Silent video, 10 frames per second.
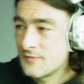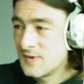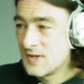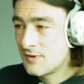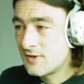
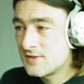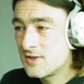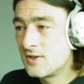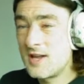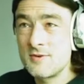There we go. I've
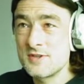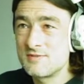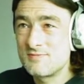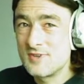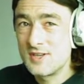turned it. That was
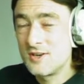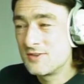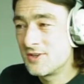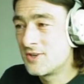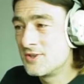
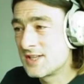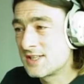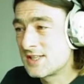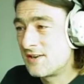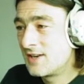not
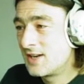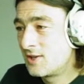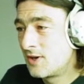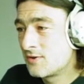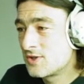unnecessary
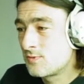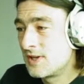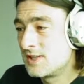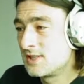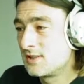anyway. I was just
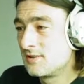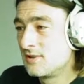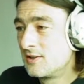wasting